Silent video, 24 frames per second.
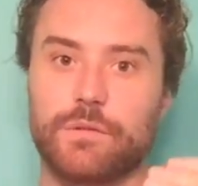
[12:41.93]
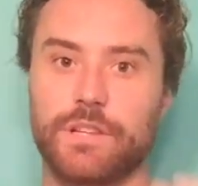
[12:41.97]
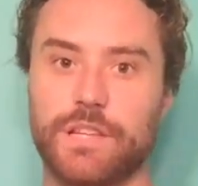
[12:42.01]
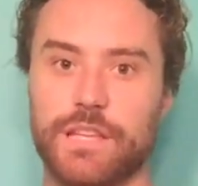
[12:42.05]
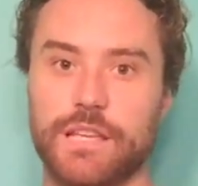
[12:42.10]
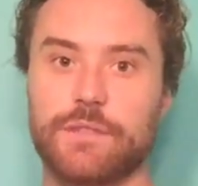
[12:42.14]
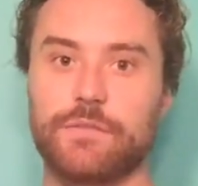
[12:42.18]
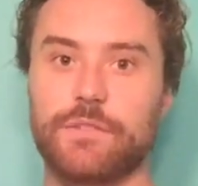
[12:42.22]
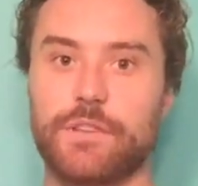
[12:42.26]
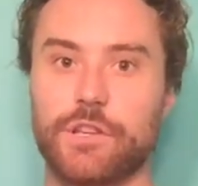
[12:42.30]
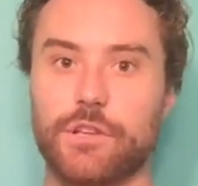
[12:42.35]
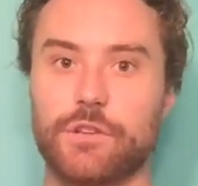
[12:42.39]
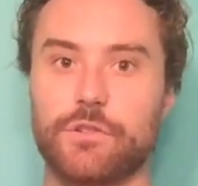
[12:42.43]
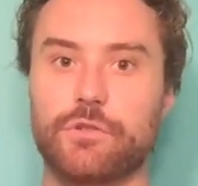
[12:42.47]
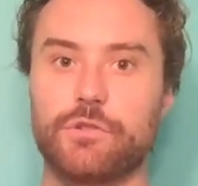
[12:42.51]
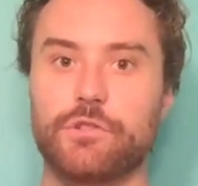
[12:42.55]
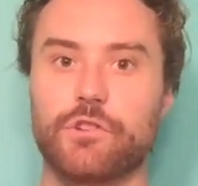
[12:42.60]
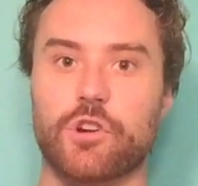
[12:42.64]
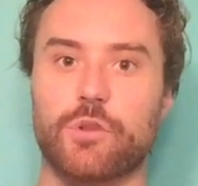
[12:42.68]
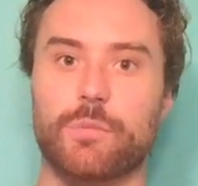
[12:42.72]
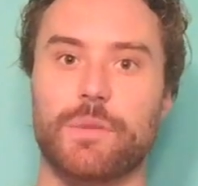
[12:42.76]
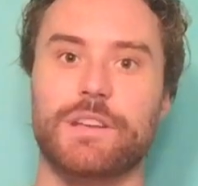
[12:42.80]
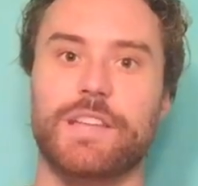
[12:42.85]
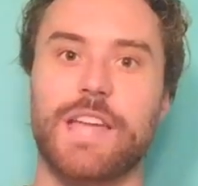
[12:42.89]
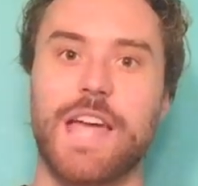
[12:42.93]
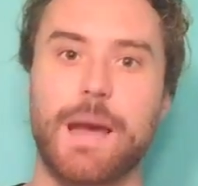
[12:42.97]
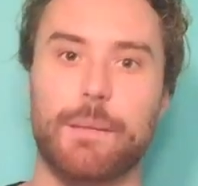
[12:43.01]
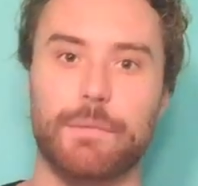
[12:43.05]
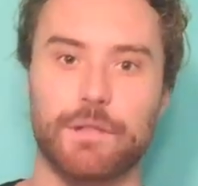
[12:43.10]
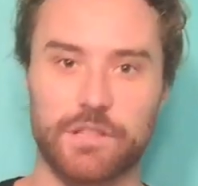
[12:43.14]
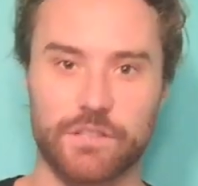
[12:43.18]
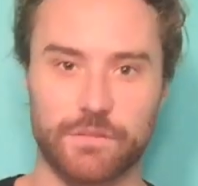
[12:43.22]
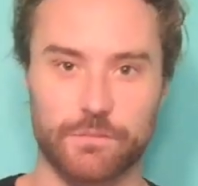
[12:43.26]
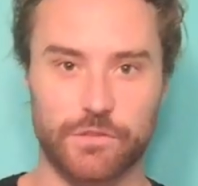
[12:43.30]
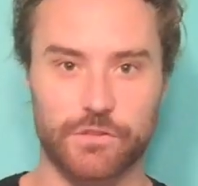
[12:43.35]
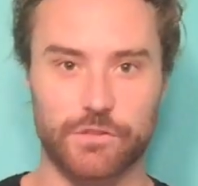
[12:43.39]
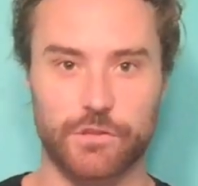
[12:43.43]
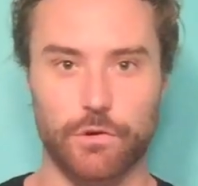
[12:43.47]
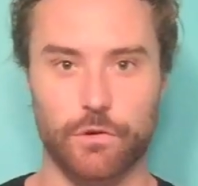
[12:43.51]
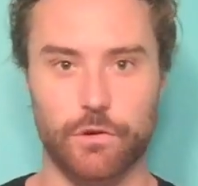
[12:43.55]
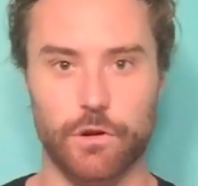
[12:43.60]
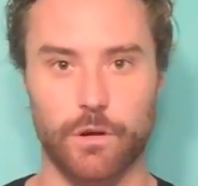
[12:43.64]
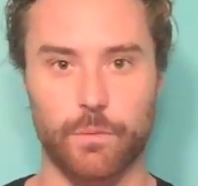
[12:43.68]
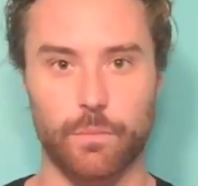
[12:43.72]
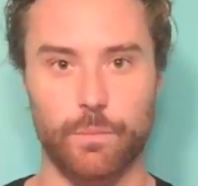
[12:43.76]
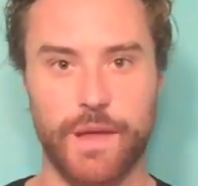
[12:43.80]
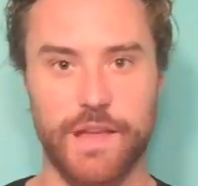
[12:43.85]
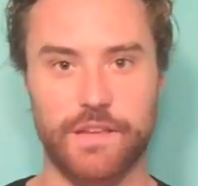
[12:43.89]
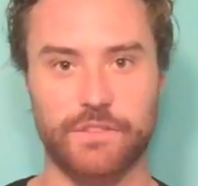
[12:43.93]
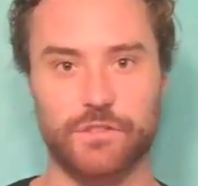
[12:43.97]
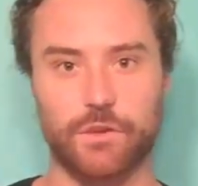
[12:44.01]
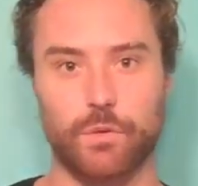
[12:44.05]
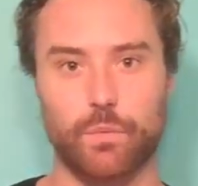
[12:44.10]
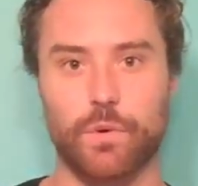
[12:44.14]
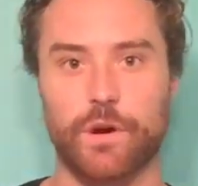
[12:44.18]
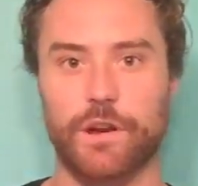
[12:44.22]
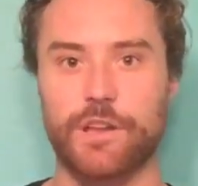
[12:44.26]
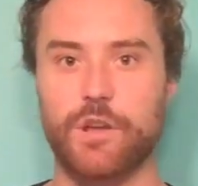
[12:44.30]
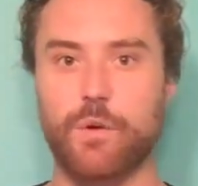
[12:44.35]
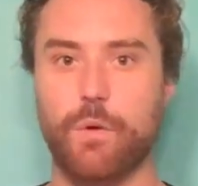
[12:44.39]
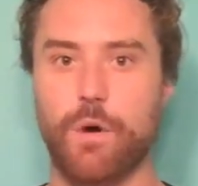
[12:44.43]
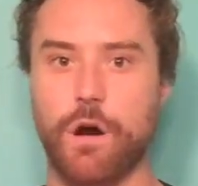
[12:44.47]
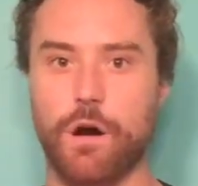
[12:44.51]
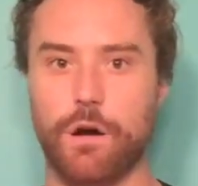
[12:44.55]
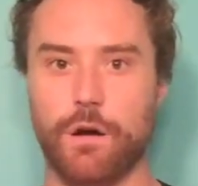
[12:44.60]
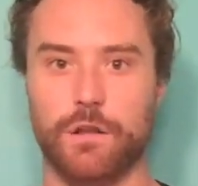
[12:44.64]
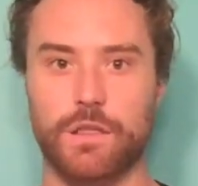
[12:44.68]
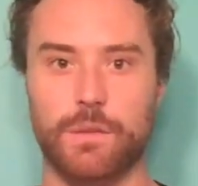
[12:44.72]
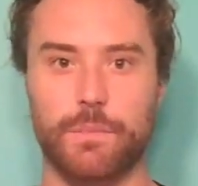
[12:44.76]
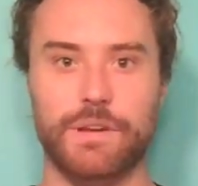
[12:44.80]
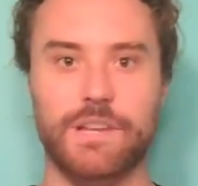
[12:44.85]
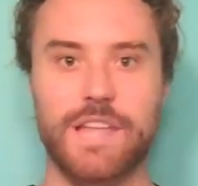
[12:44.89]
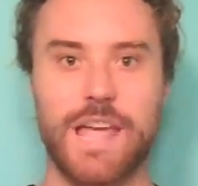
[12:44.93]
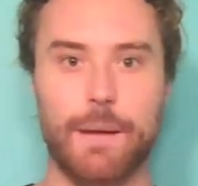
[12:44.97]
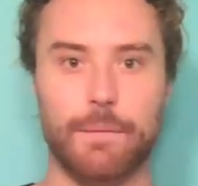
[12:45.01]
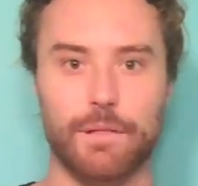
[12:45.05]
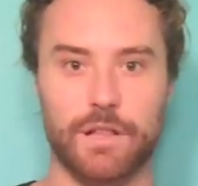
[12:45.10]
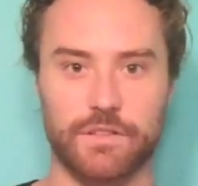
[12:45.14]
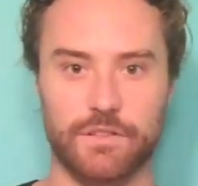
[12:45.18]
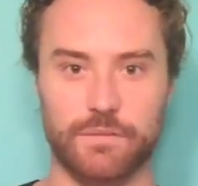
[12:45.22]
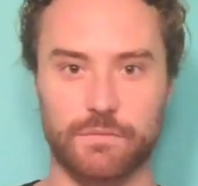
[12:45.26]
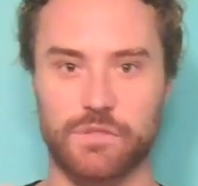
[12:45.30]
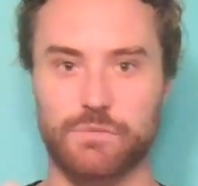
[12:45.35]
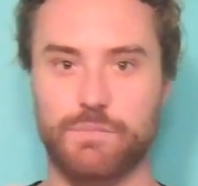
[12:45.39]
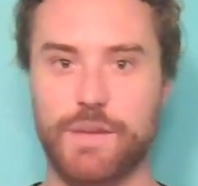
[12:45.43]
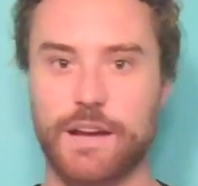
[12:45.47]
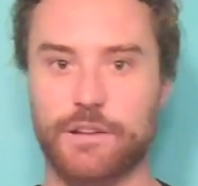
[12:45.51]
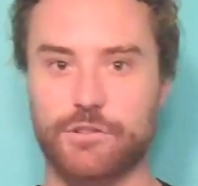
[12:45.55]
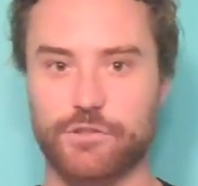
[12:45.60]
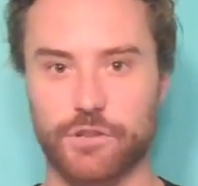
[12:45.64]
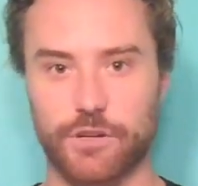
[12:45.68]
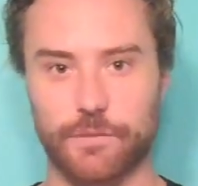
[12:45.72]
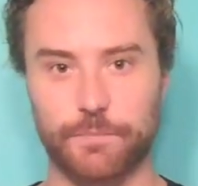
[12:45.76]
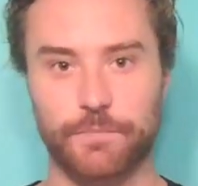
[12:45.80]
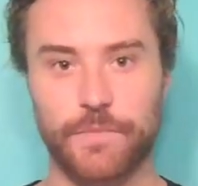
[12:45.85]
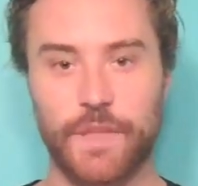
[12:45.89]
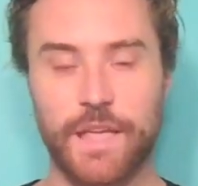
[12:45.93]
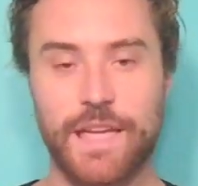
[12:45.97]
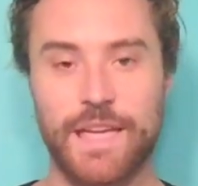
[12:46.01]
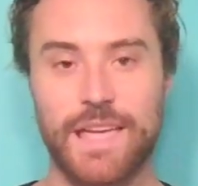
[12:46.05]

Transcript: give you your metabolism score based on where you are on the metabolism spectrum.